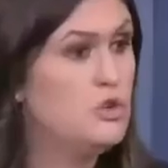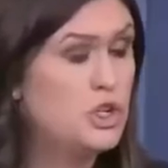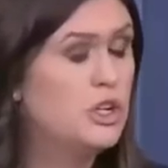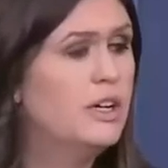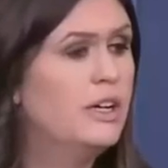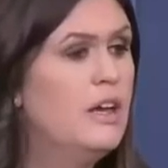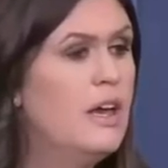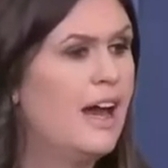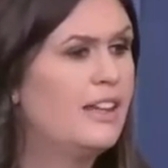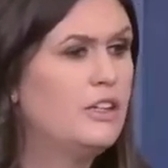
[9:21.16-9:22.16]
should.
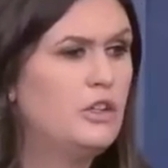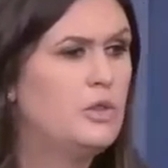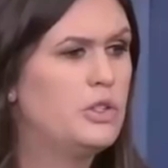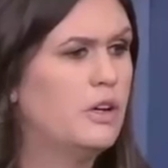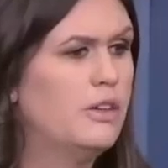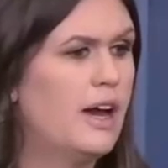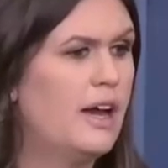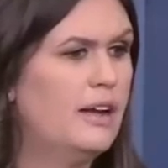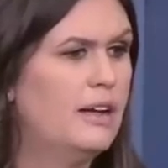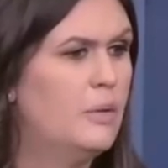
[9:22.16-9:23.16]
I think you saw
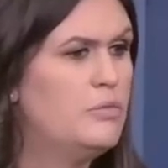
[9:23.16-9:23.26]
that.